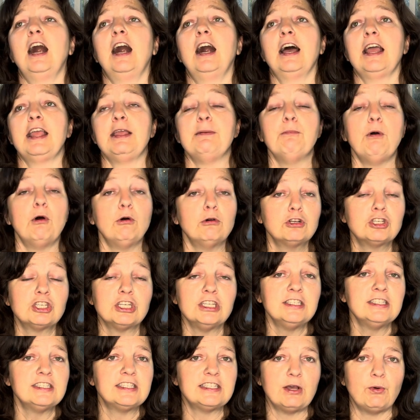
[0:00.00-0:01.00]

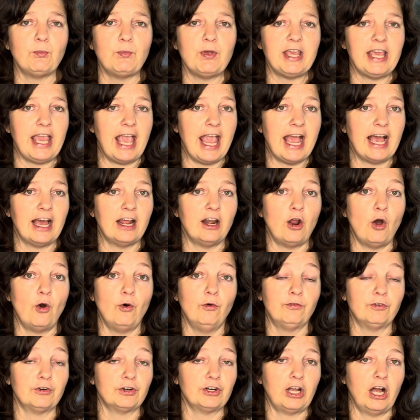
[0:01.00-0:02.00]
emotions that we can't
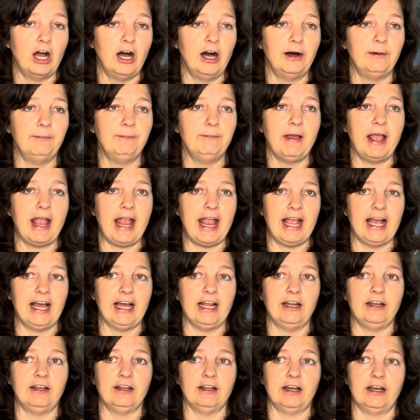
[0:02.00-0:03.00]
overcome
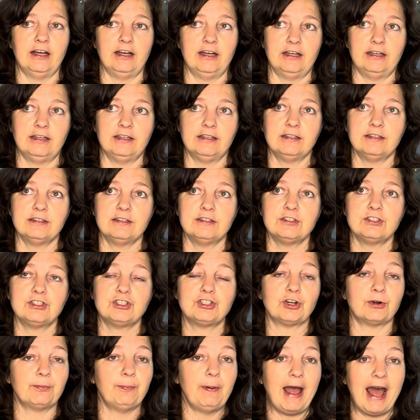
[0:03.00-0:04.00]
and
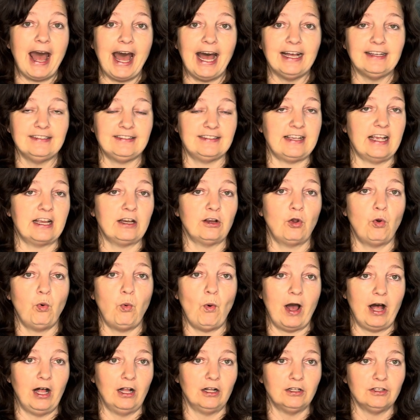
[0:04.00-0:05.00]
surpass and
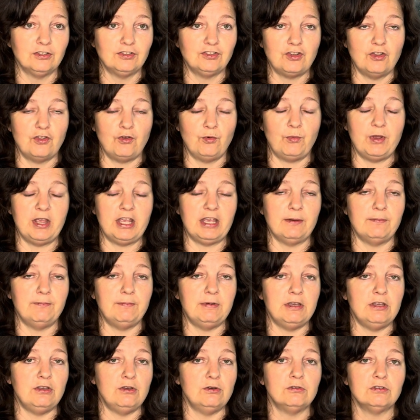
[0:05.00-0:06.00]
quell so that we can
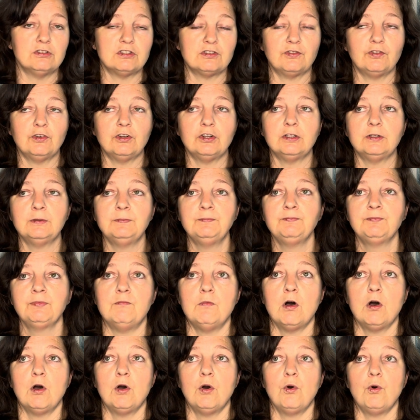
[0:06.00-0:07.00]
be useful.
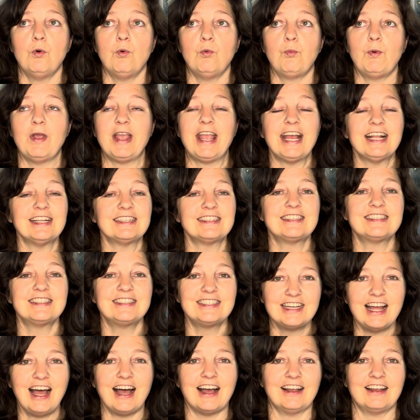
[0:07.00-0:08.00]
We get
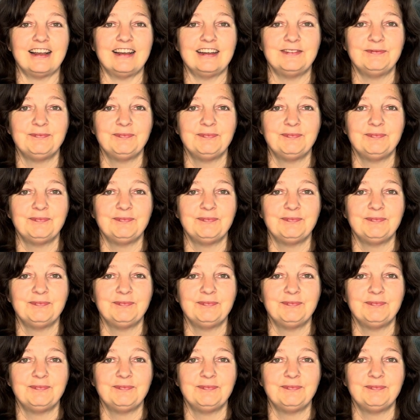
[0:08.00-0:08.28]
stuck.